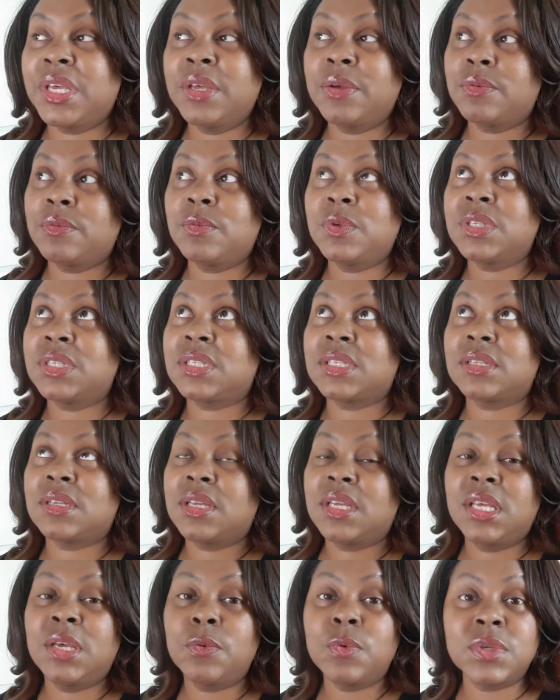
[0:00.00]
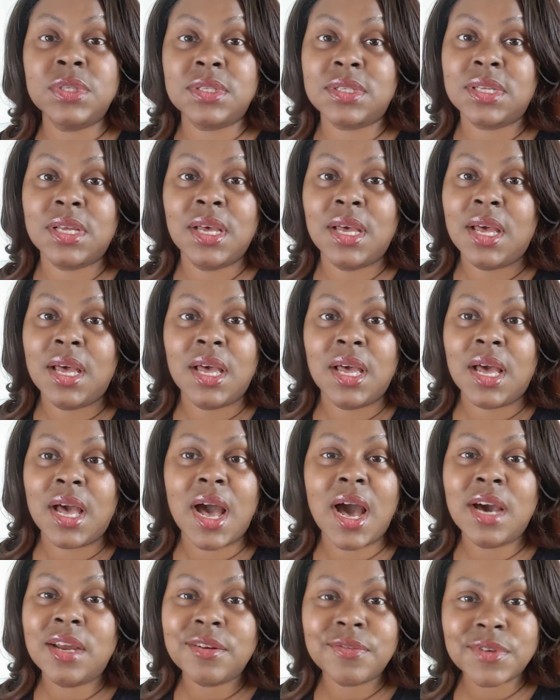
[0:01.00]
It was
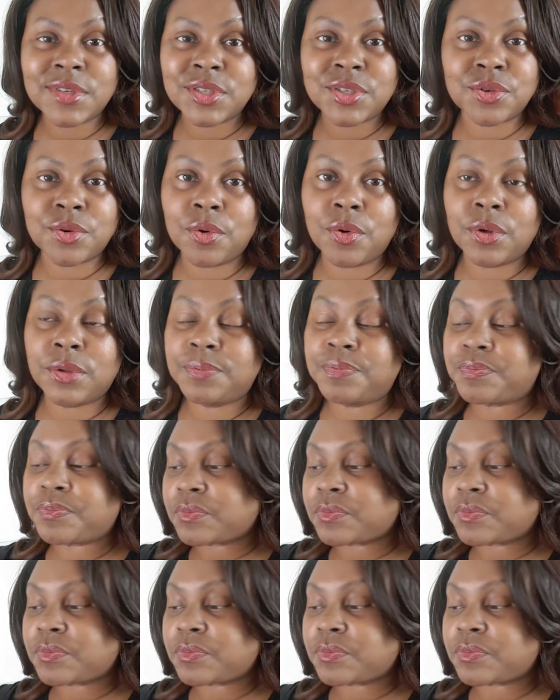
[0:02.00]
out of control.